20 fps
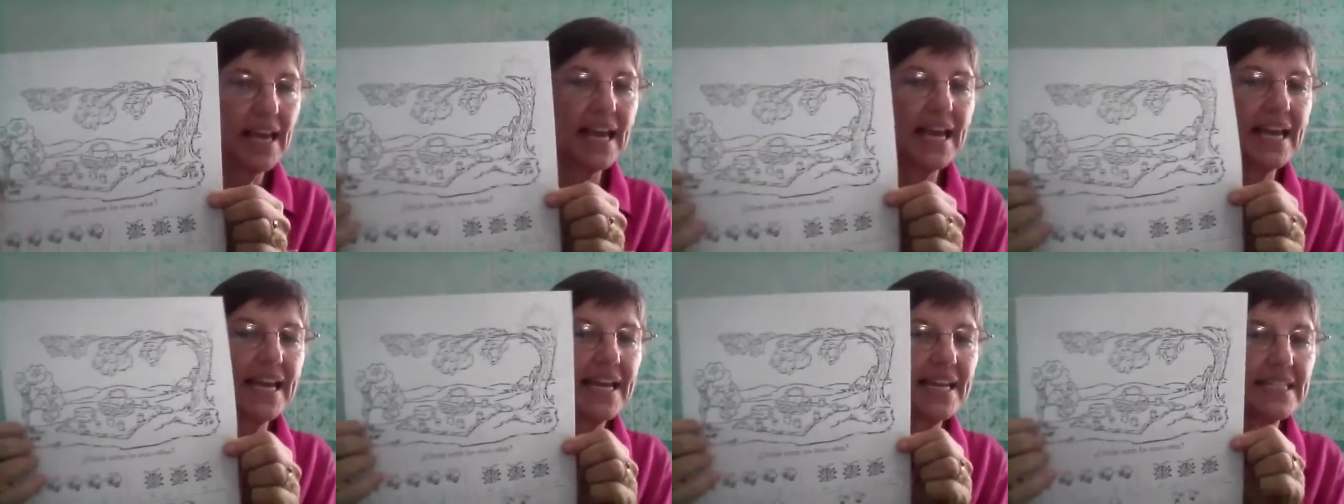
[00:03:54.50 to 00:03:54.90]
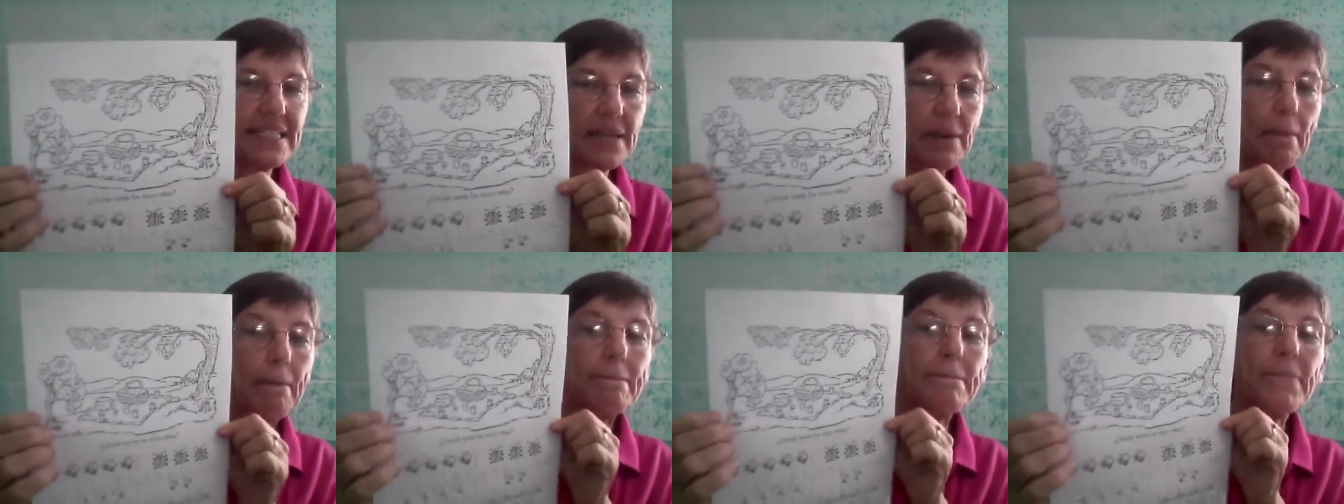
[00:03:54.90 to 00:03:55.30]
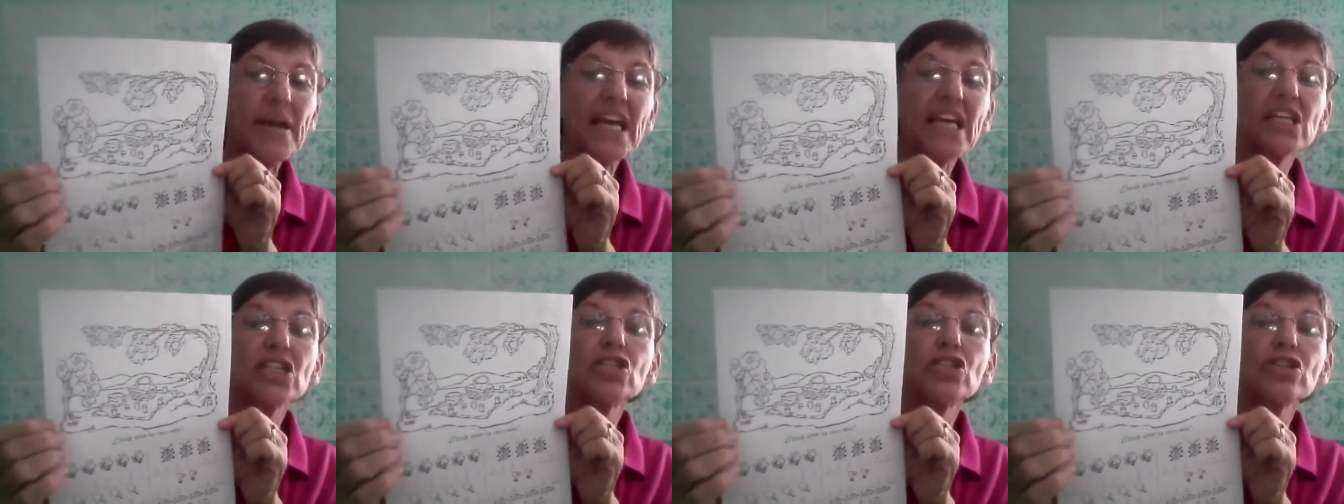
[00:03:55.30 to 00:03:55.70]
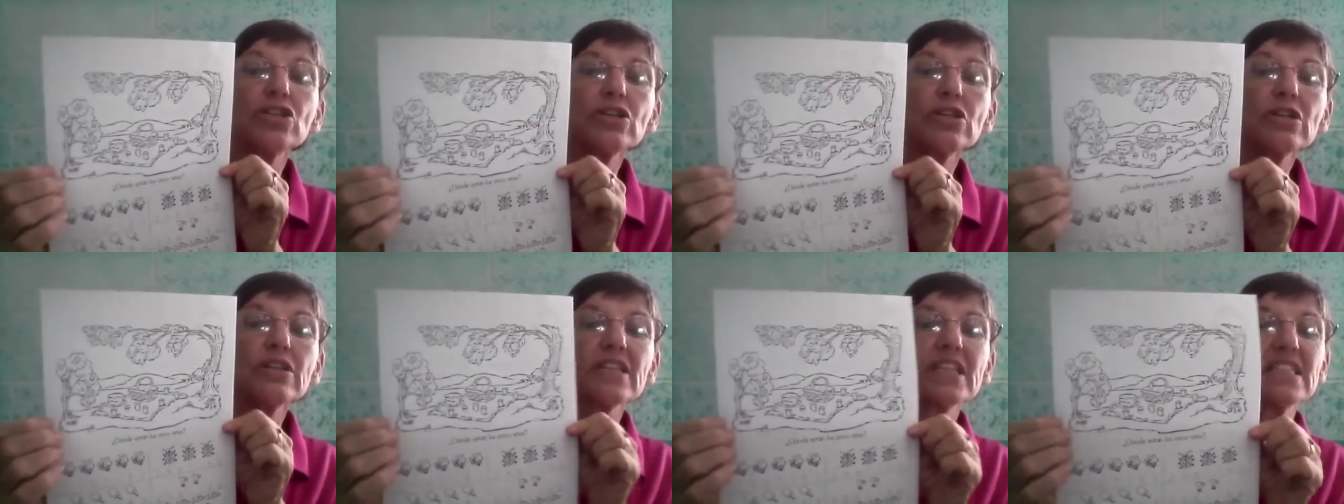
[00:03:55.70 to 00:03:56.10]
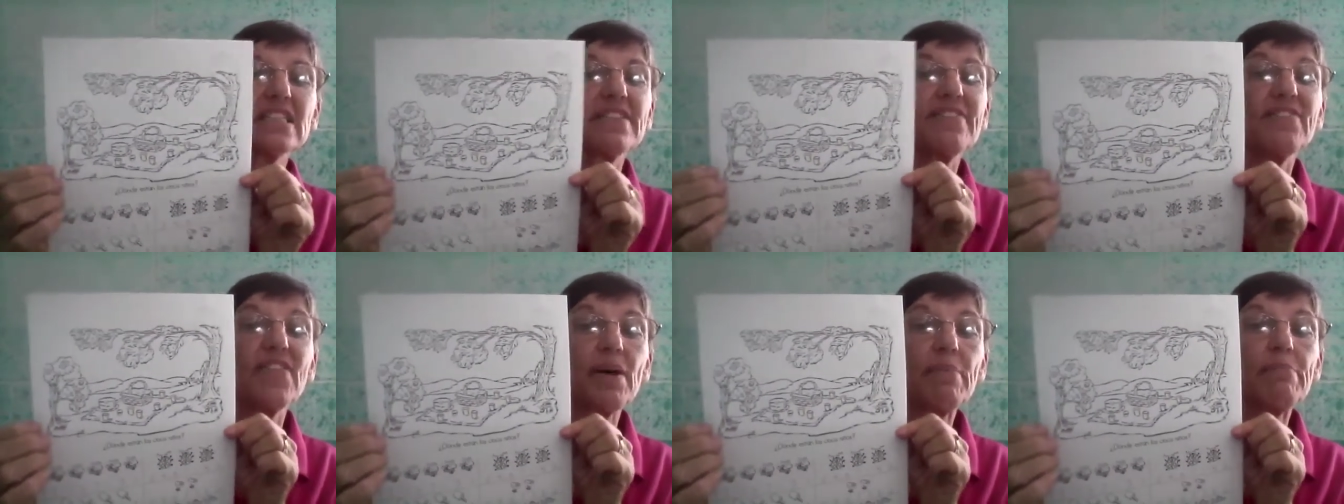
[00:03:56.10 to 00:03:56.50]
is a picture. This is
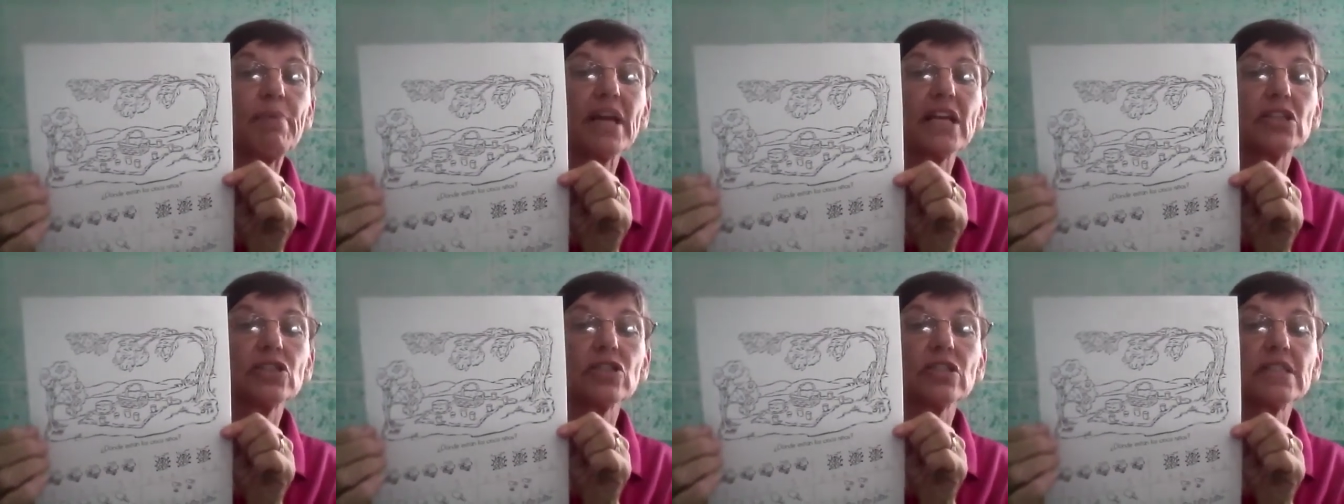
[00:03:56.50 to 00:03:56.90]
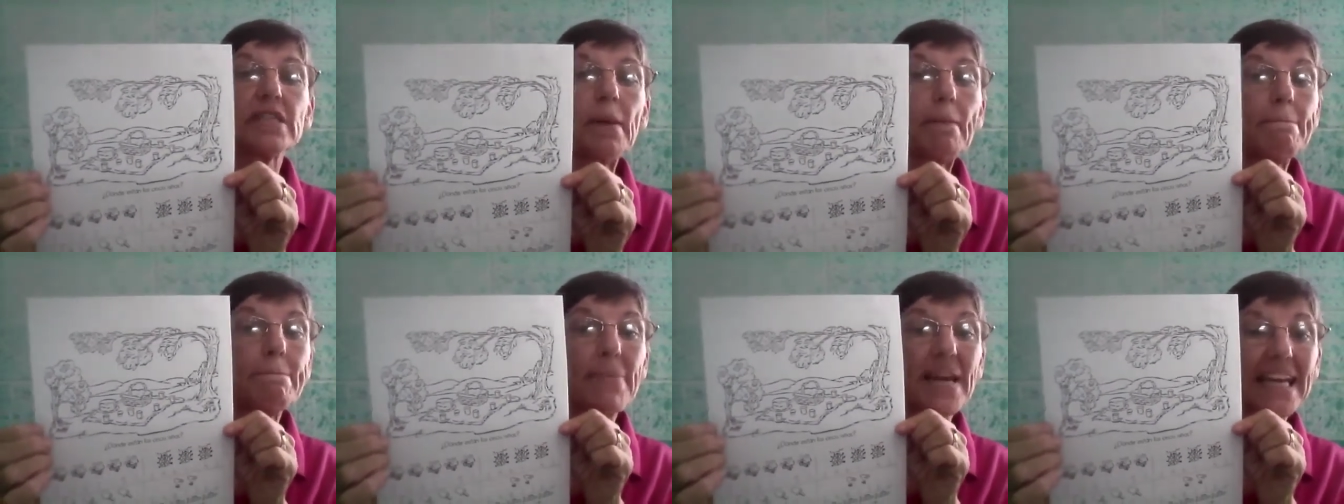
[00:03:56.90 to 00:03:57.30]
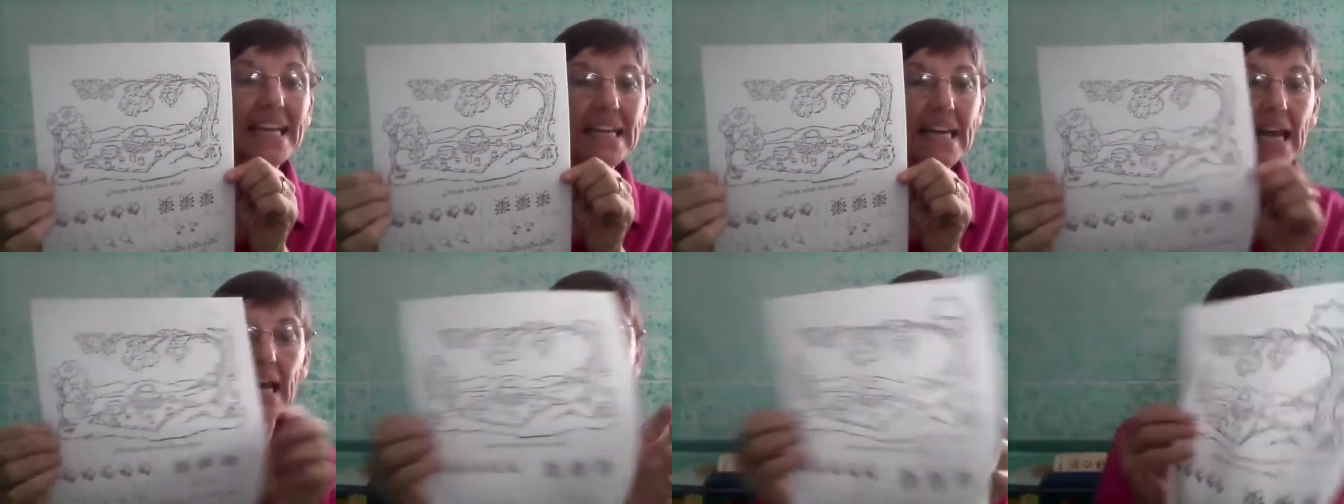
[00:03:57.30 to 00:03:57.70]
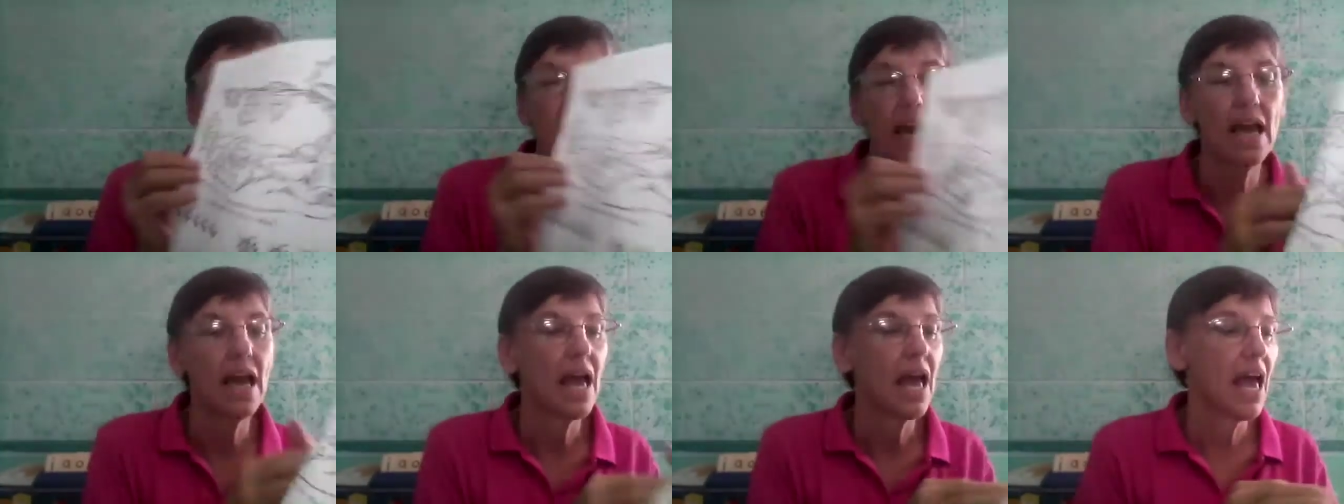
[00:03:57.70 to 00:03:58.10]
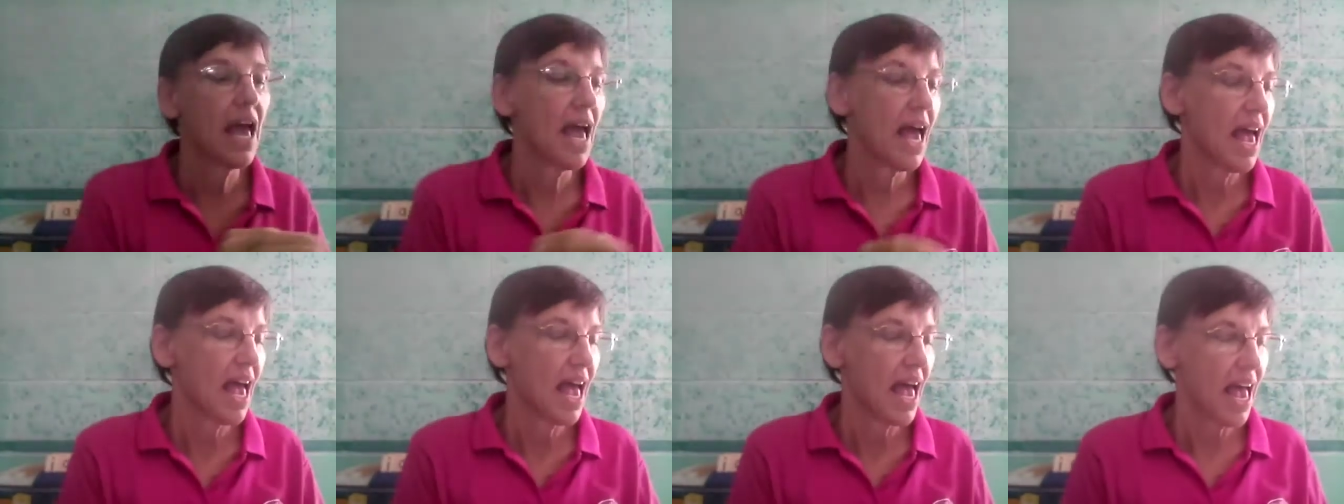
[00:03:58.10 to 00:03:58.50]
a fun picture. It's a picnic.
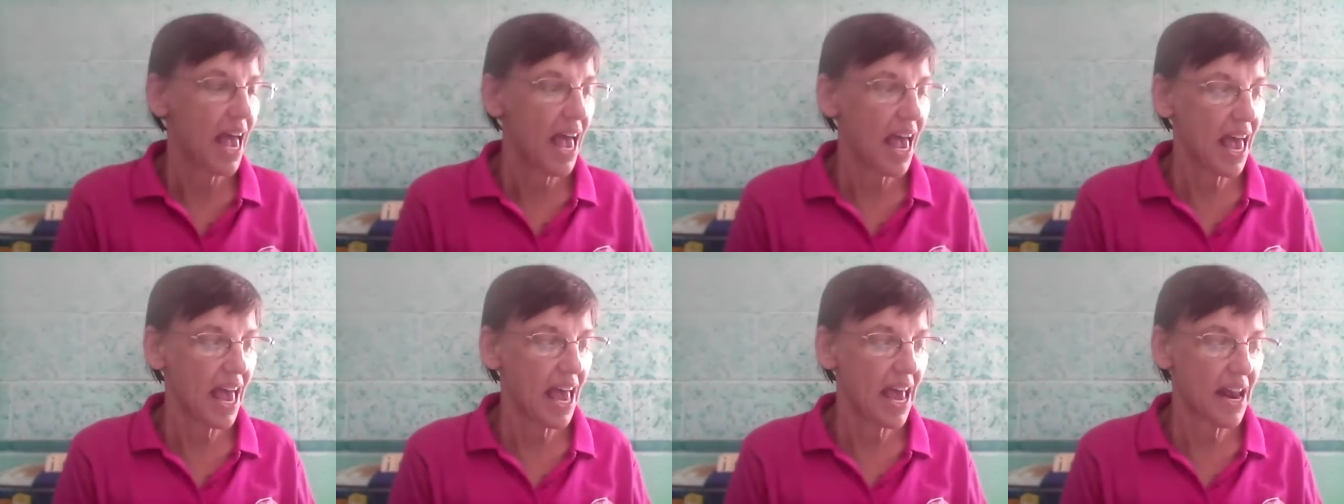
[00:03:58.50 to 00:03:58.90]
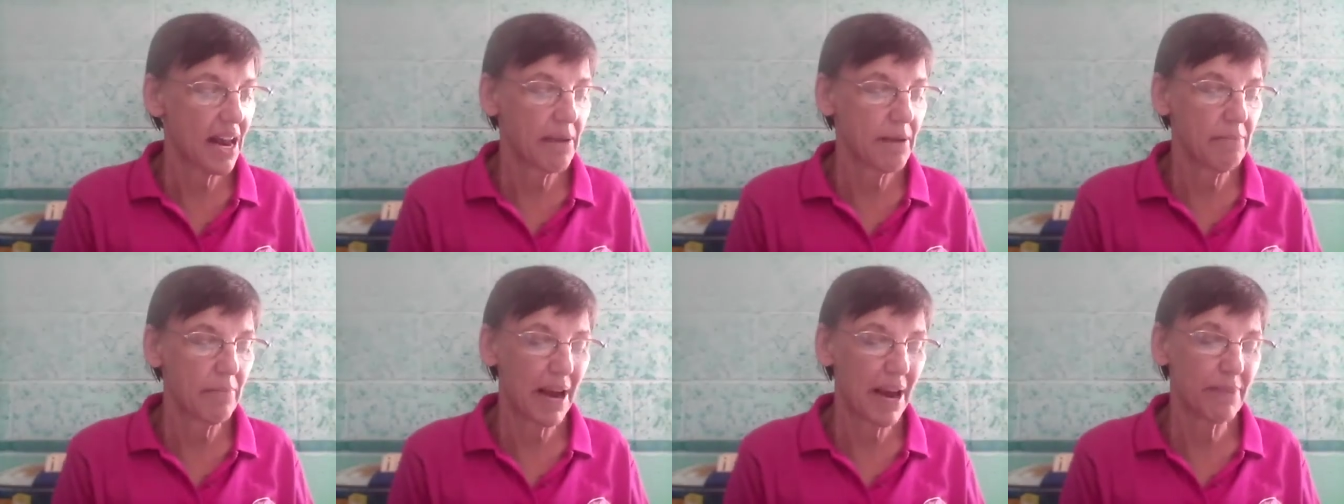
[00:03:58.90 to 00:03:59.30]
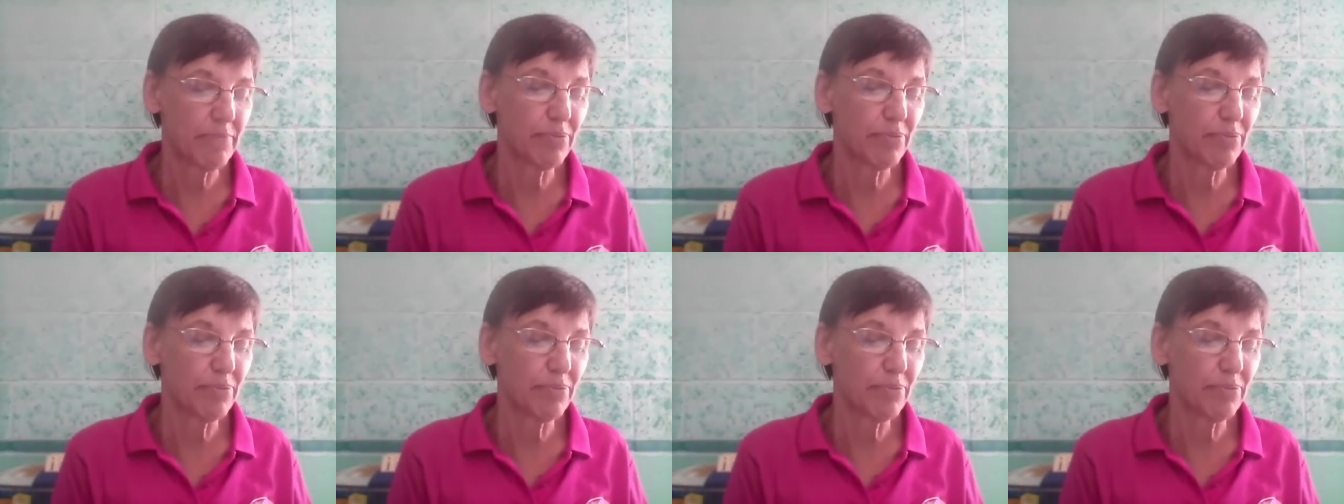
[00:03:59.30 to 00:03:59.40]
And my